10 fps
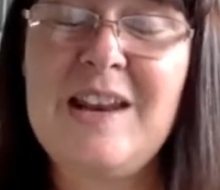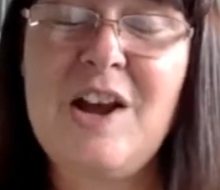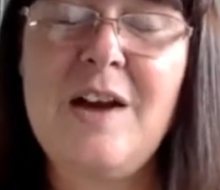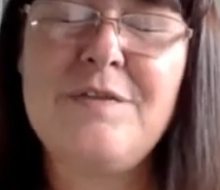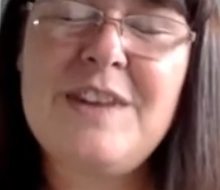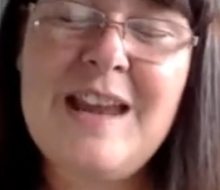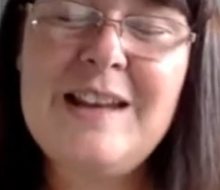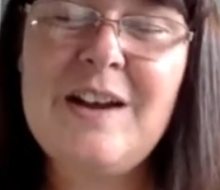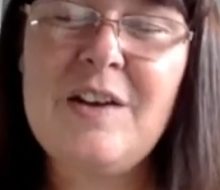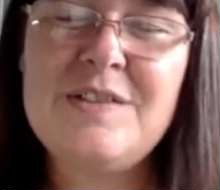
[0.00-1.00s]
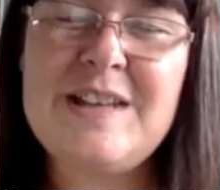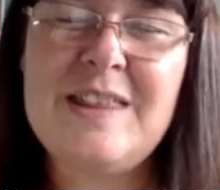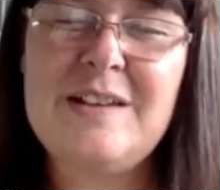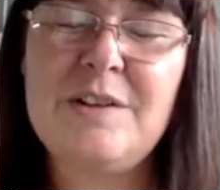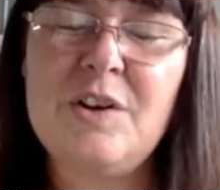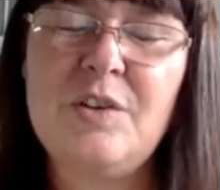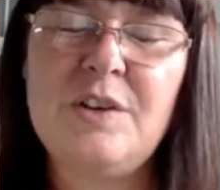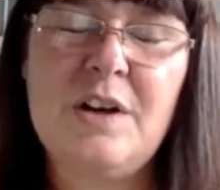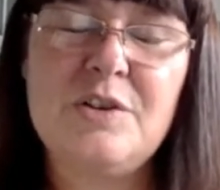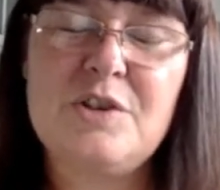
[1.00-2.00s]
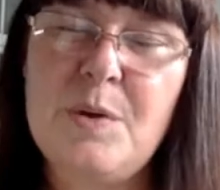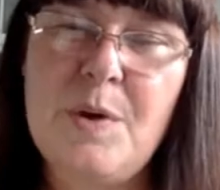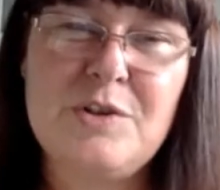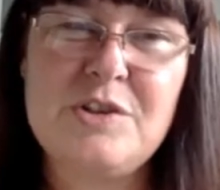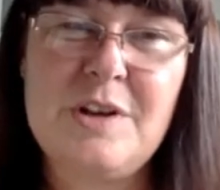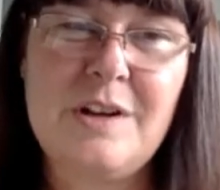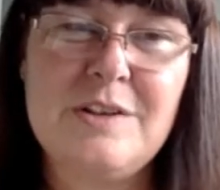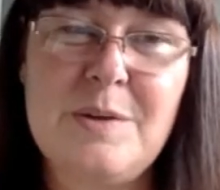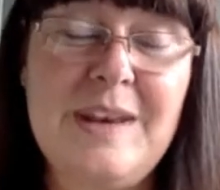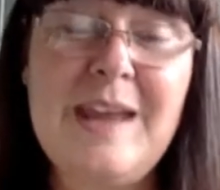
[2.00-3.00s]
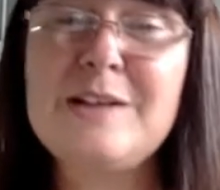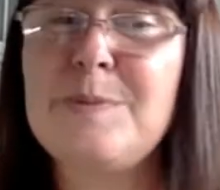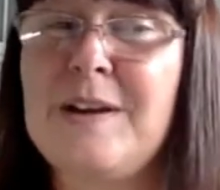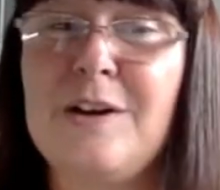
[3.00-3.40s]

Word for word: And I, have nearly kind of sat there and gone, oh, you know I'll just, I'll do it next week.